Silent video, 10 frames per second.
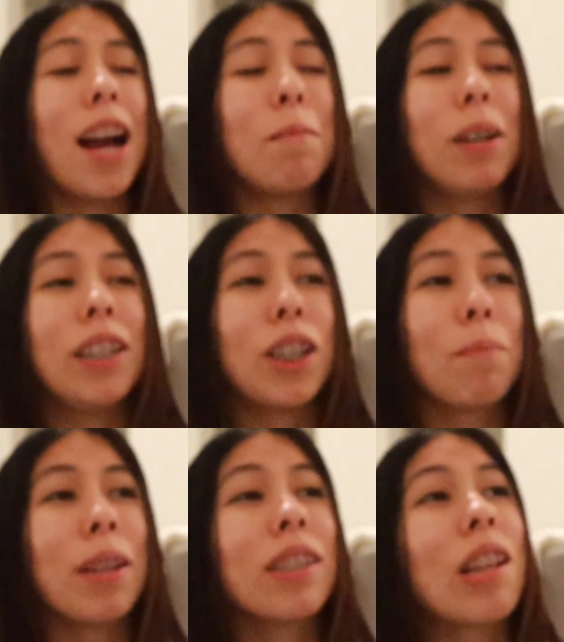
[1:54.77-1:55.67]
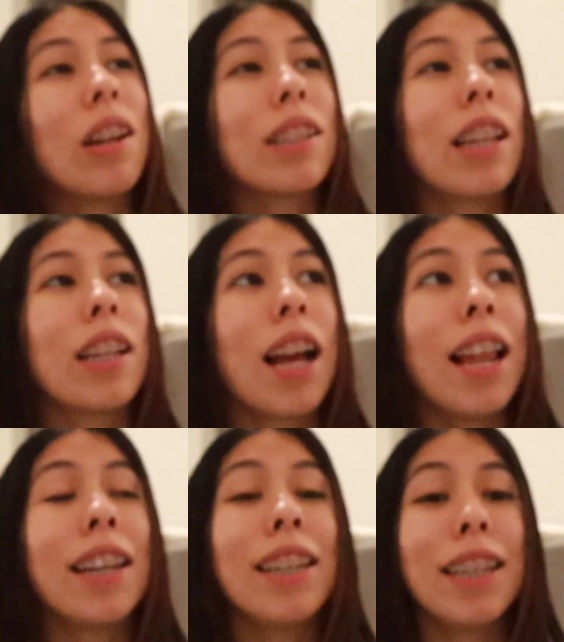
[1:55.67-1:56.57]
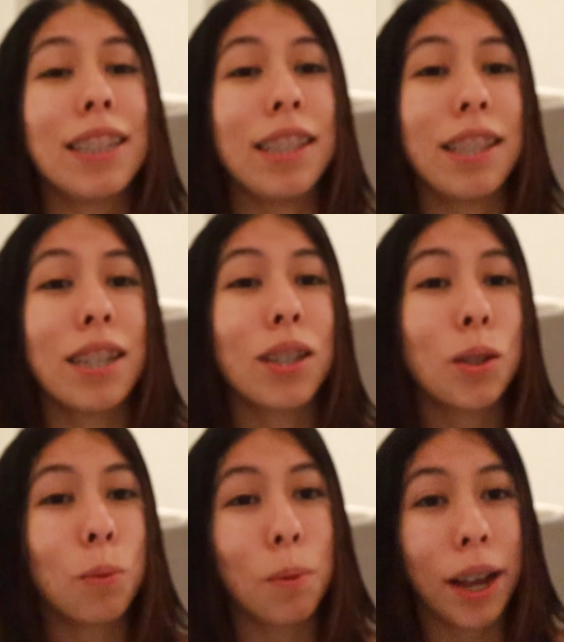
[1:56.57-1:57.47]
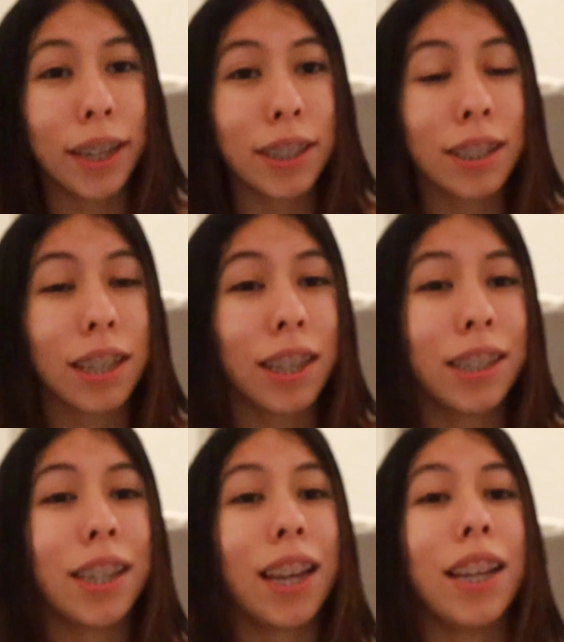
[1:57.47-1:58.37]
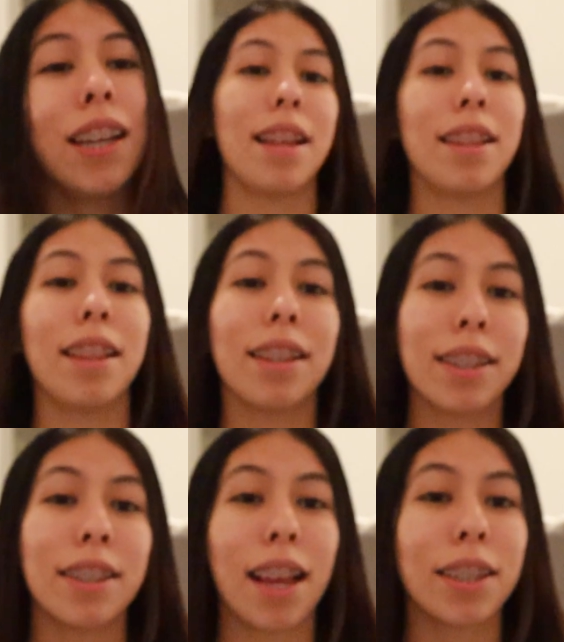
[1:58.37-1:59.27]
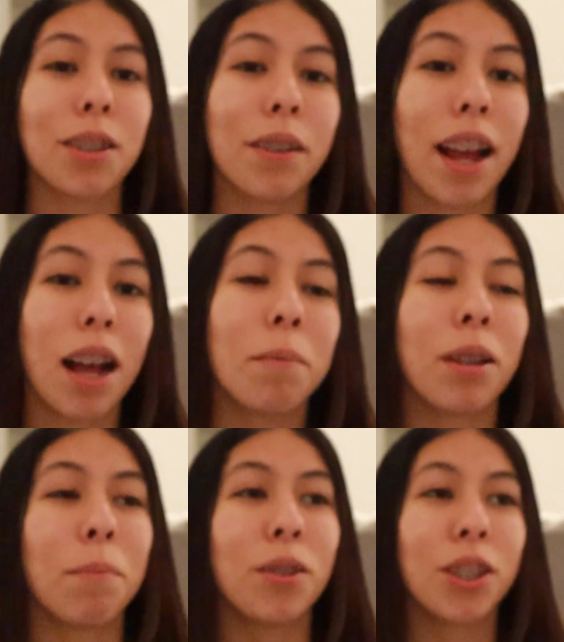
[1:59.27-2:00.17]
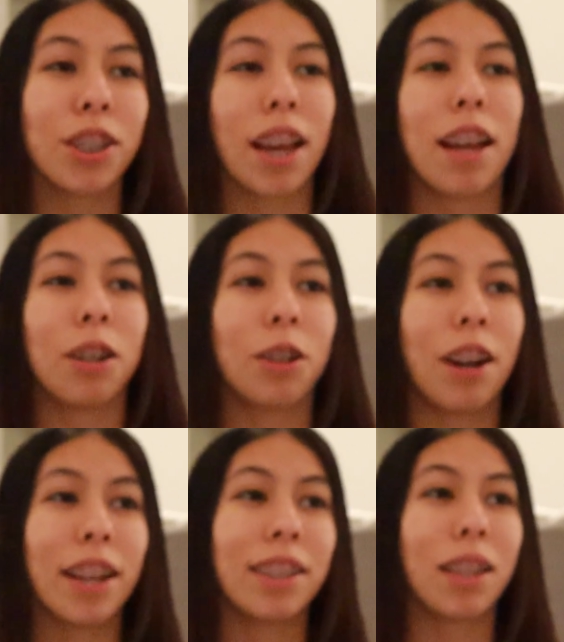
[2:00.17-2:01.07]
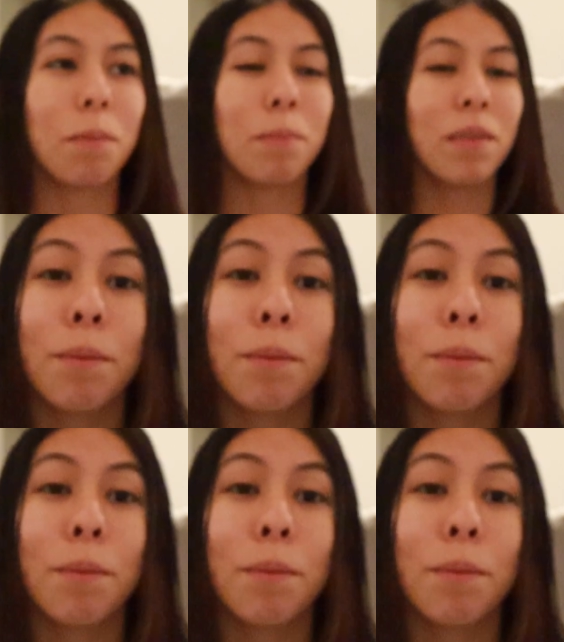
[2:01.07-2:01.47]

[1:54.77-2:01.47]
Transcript: I probably check my stocks like at least twice a day. And then these next 3 apps, I'm gonna just categorize them.